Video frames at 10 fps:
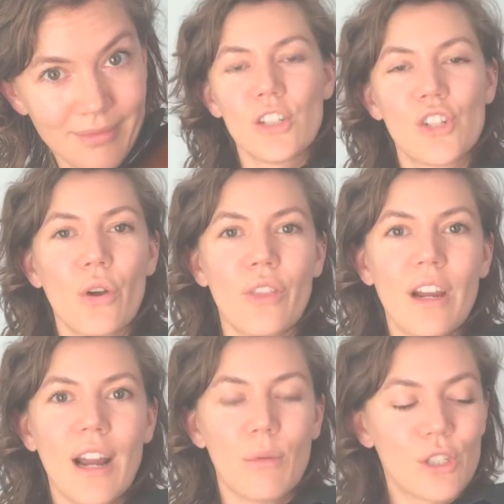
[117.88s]
So there
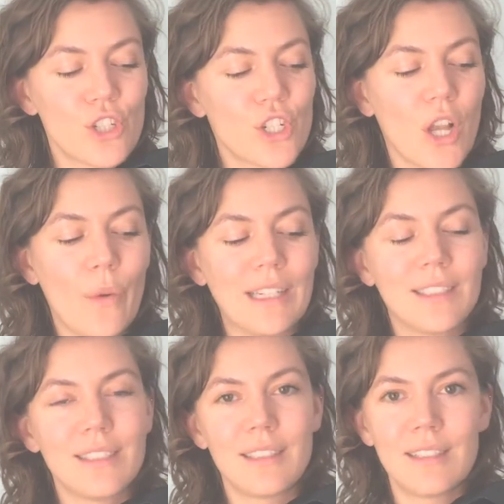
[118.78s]
I was just going
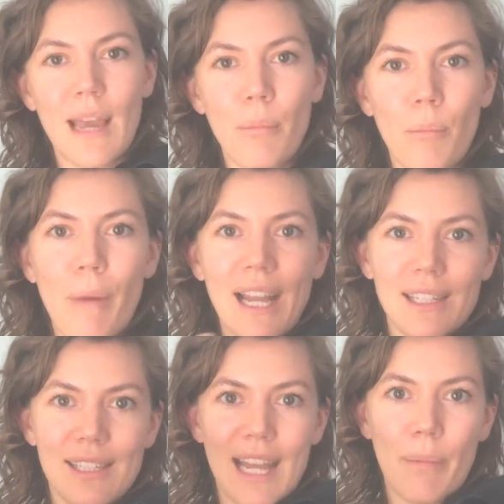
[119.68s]
step by
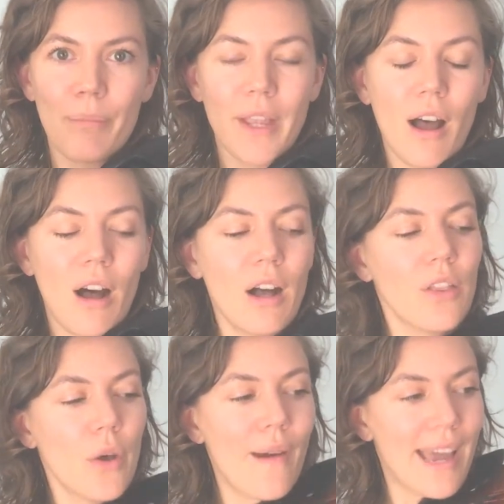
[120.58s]
step all
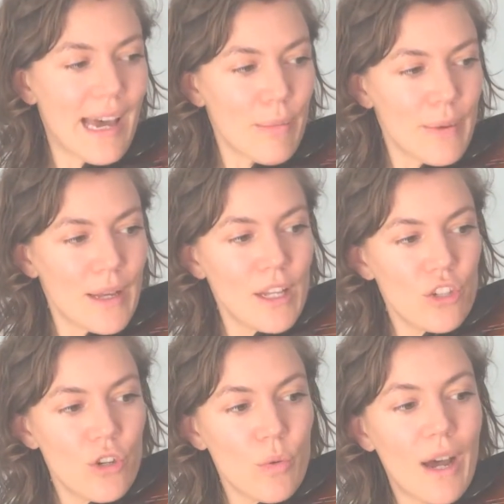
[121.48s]
the way up to a